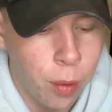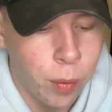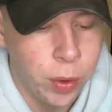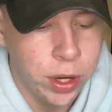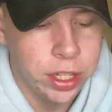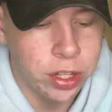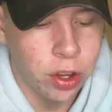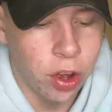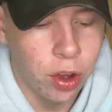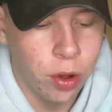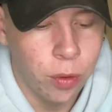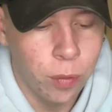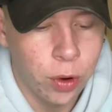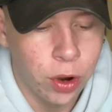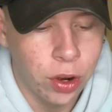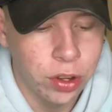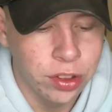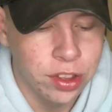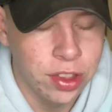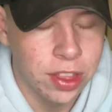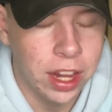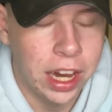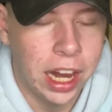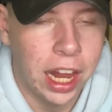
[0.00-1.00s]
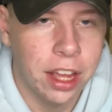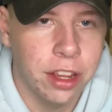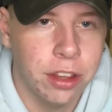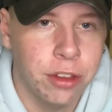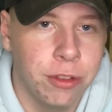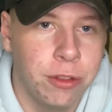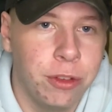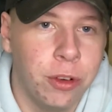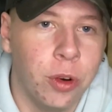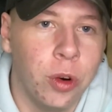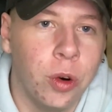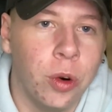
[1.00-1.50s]
we're on to the
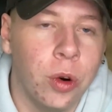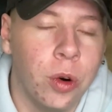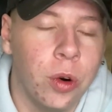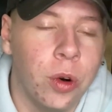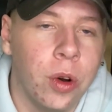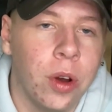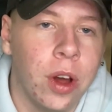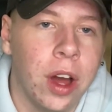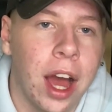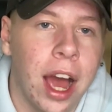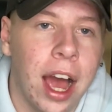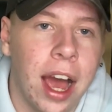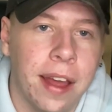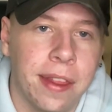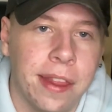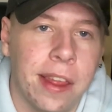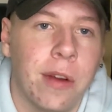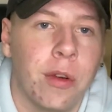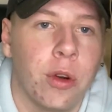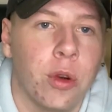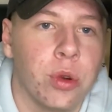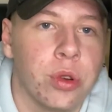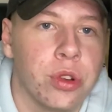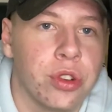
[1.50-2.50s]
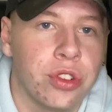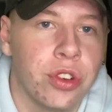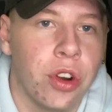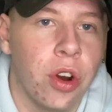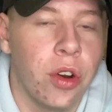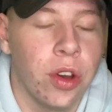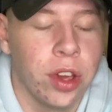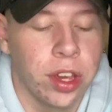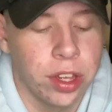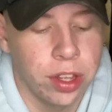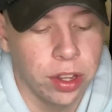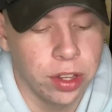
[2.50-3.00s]
last 4, and they're all
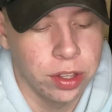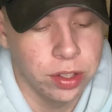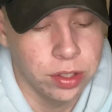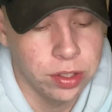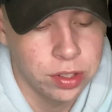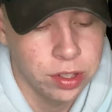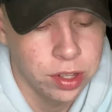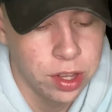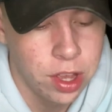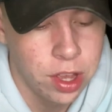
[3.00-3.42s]
strikers.